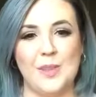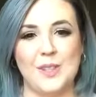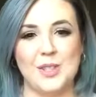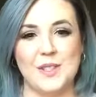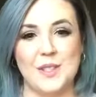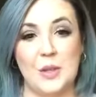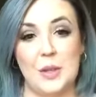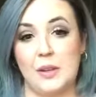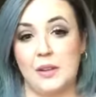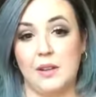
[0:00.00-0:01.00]
It's just
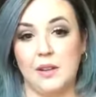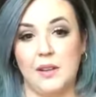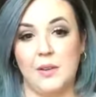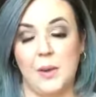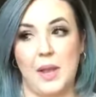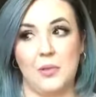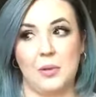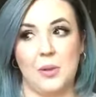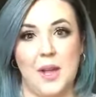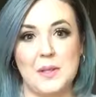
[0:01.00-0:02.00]
we have a
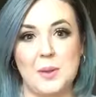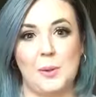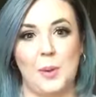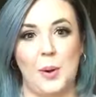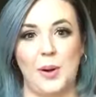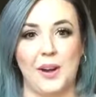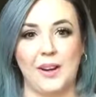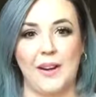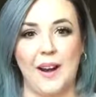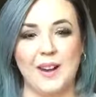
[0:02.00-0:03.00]
little classroom in
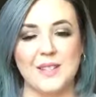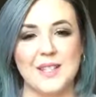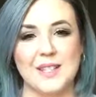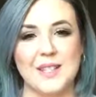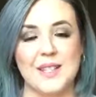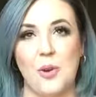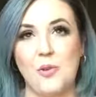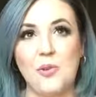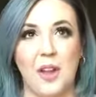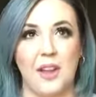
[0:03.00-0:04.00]
our house, and it's
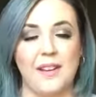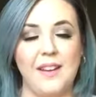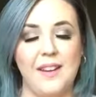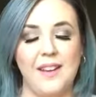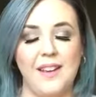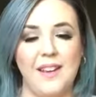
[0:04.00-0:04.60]
so fun.